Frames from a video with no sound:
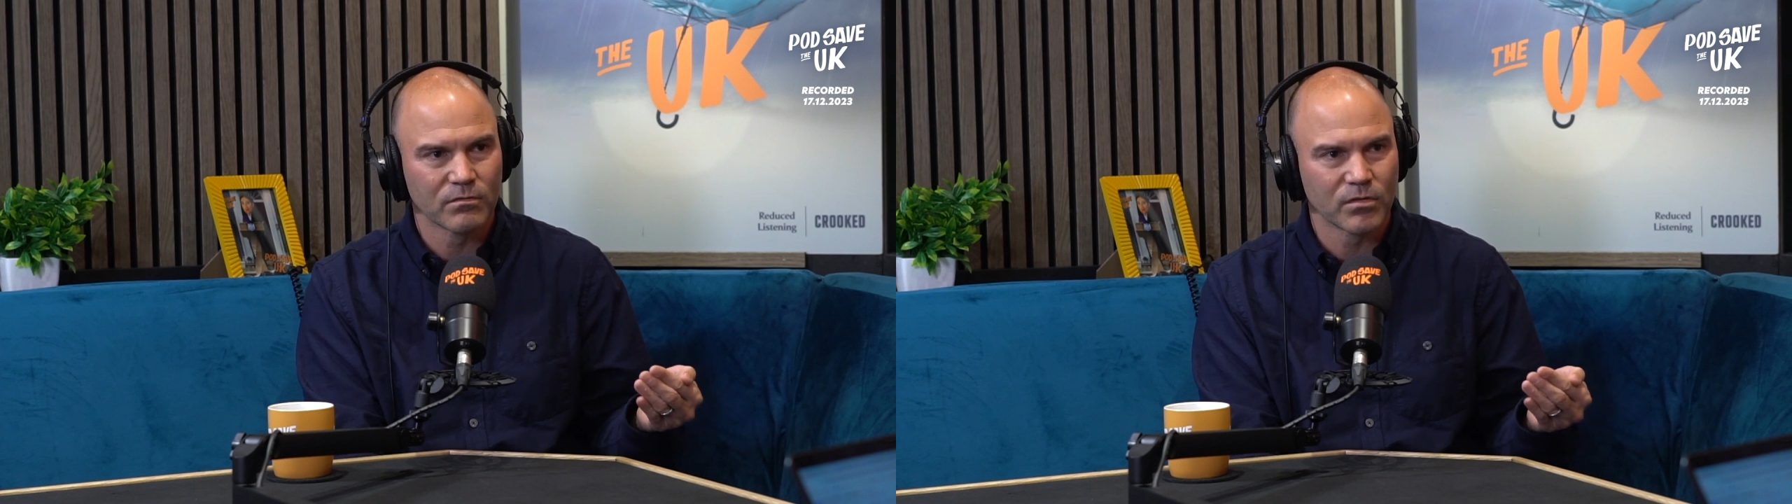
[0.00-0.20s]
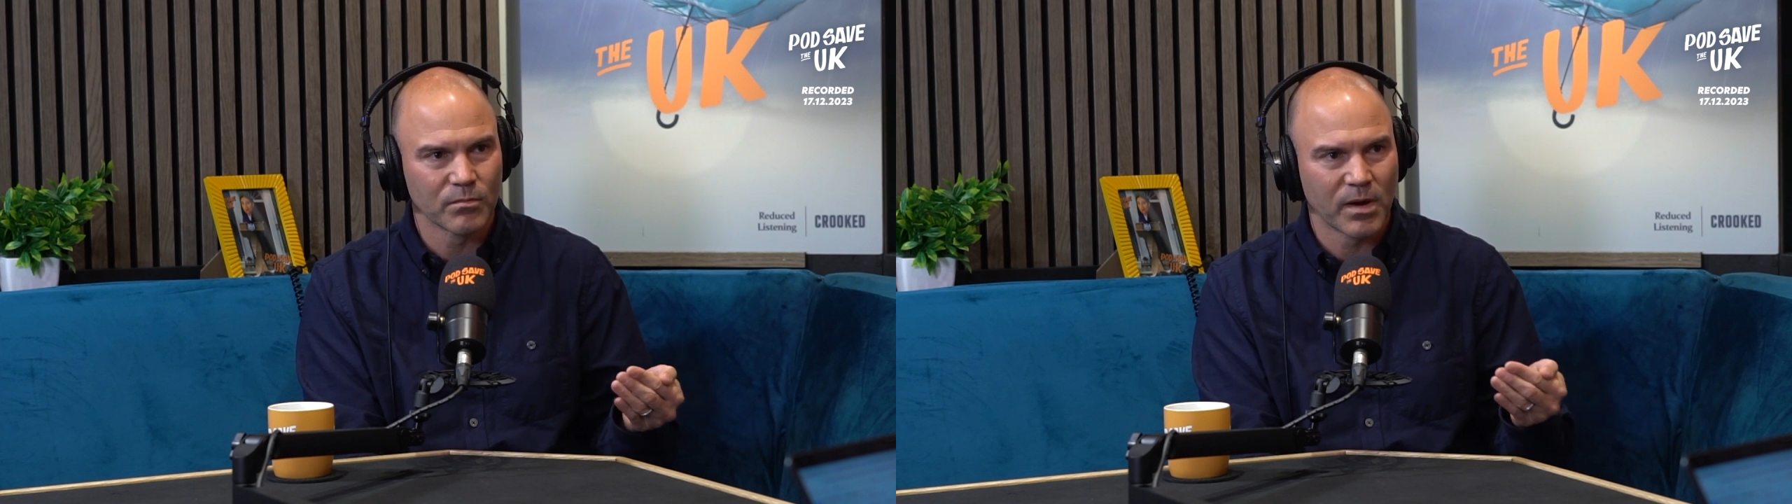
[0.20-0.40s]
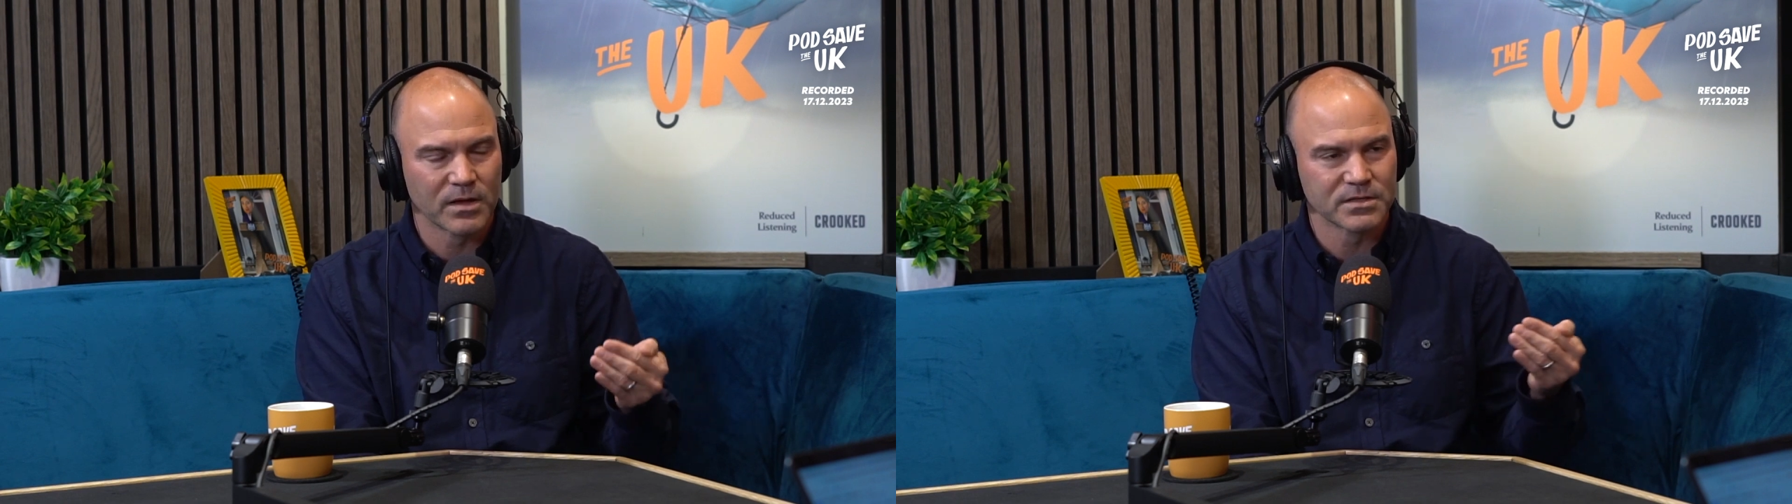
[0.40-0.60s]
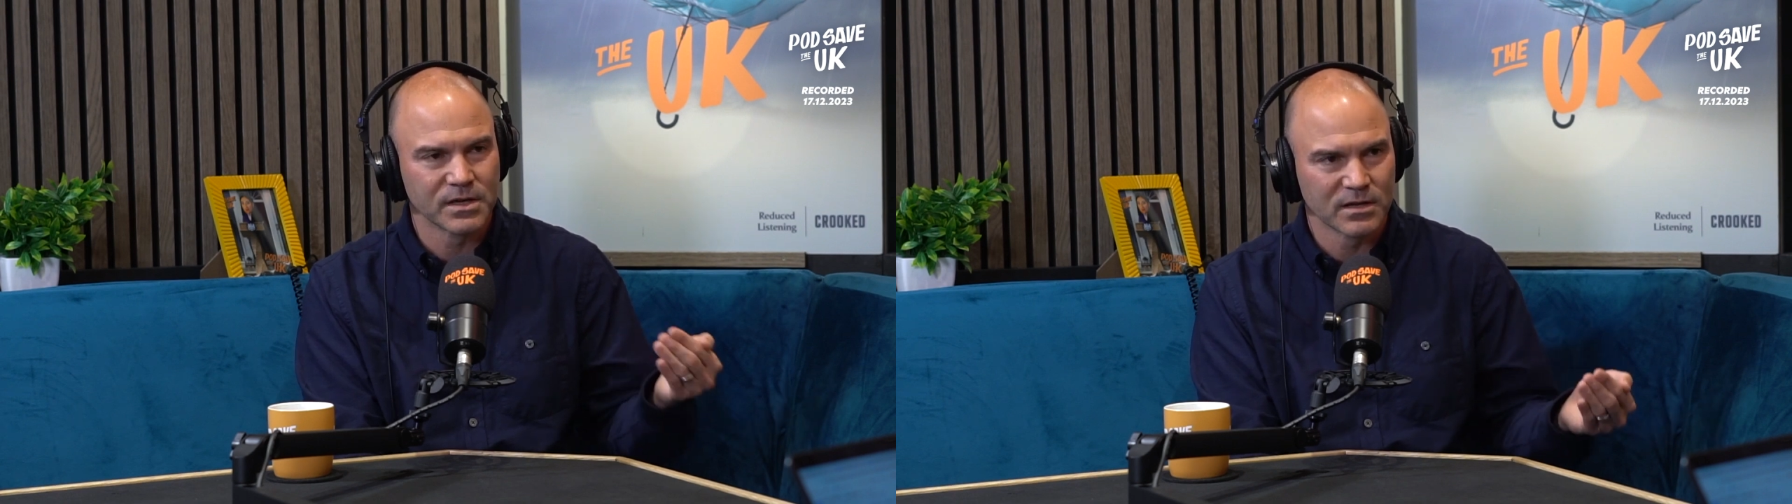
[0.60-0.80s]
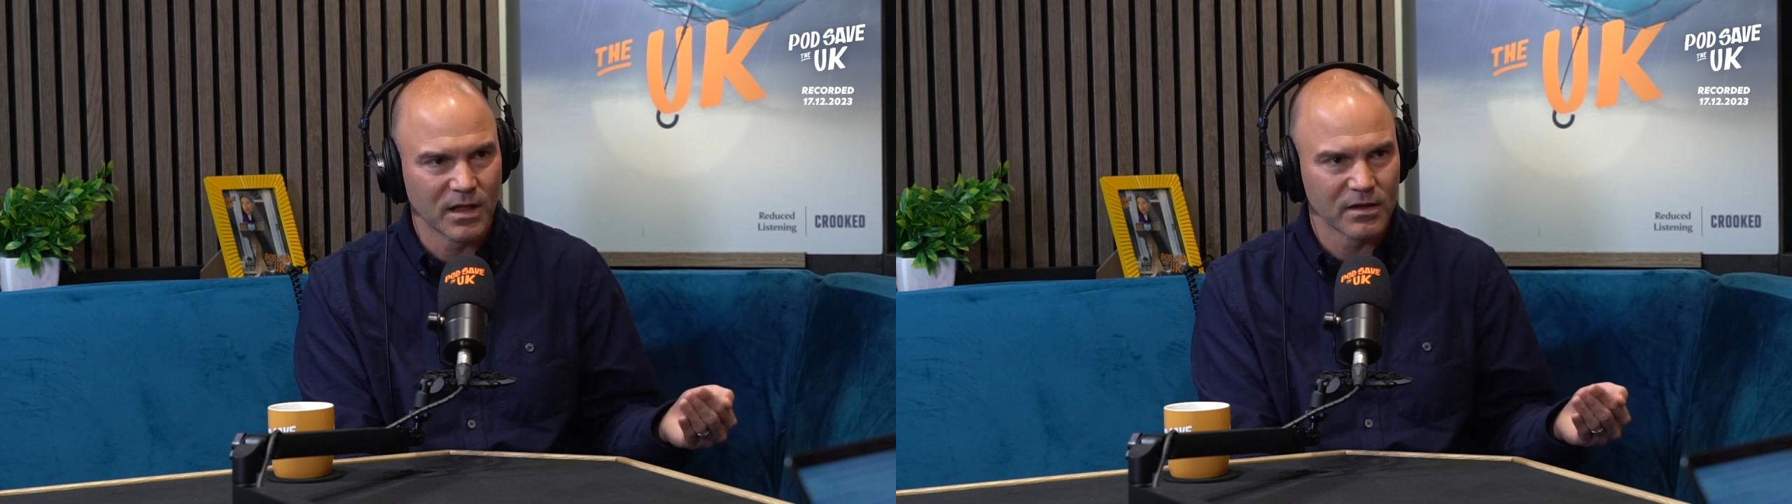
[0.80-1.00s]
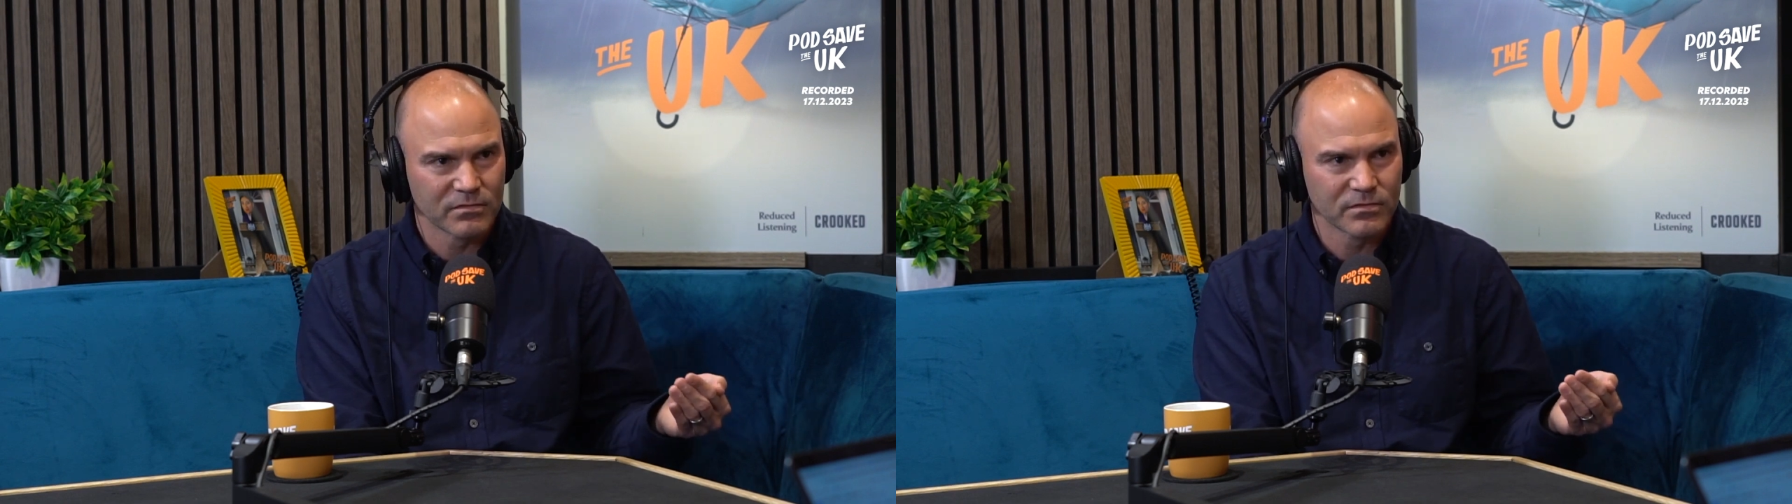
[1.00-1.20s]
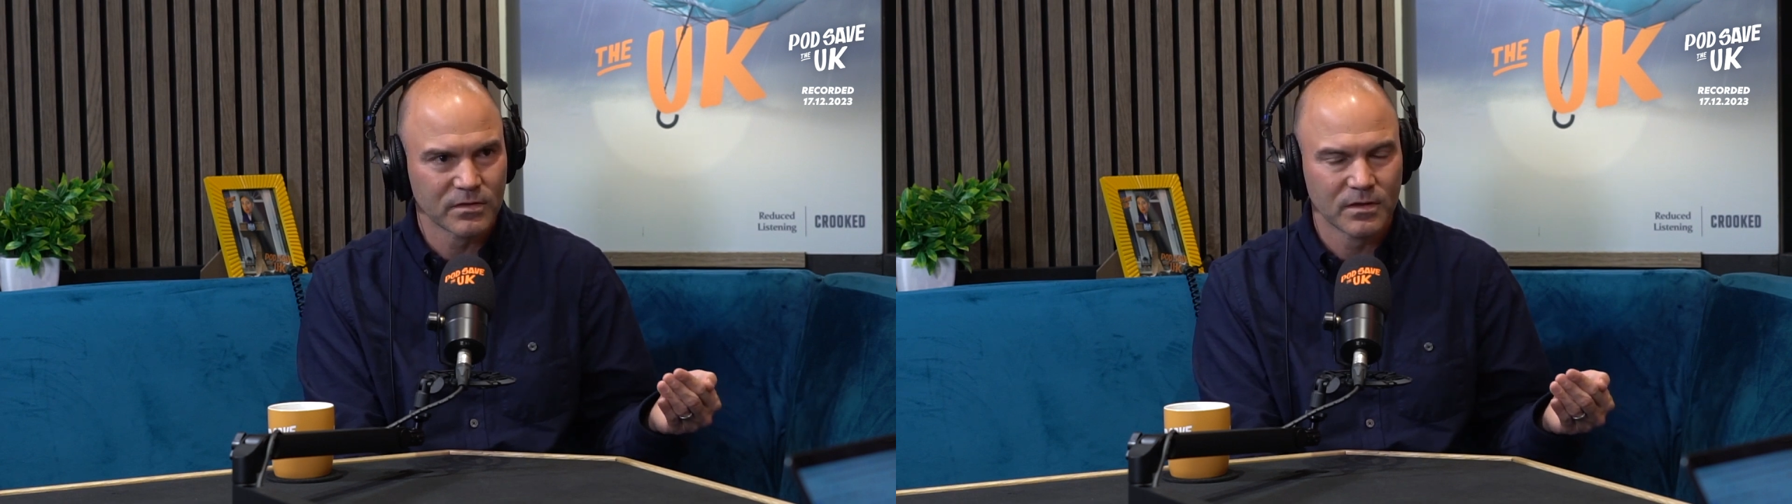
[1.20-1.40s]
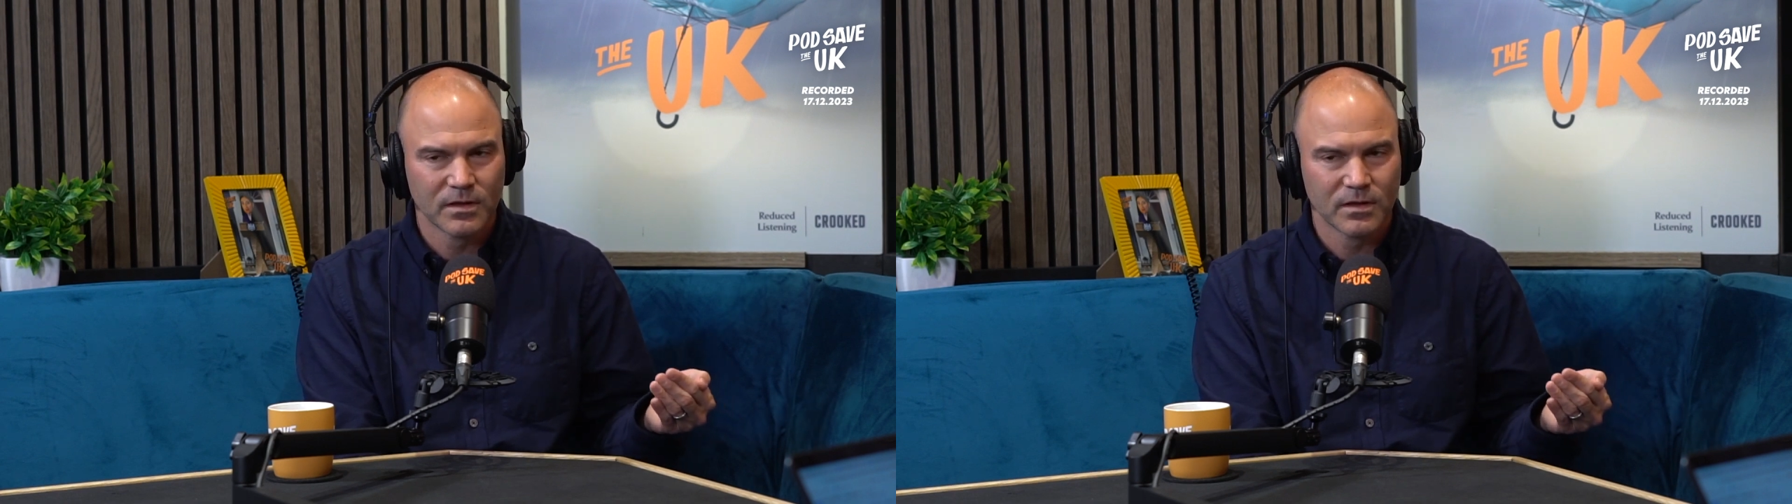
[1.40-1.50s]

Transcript: for Palestinian life,